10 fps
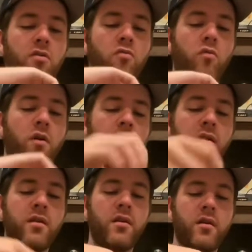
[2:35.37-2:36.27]
1,
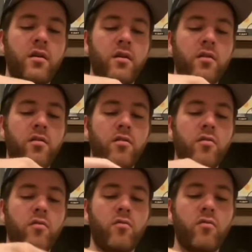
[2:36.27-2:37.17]

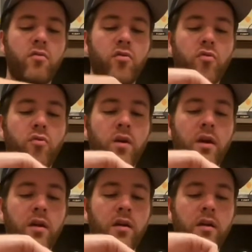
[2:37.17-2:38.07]
2,
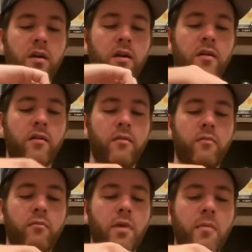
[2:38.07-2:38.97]
3,
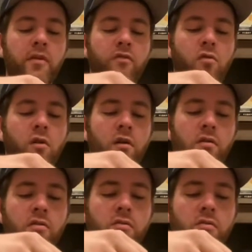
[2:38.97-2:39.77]
maybe 4, just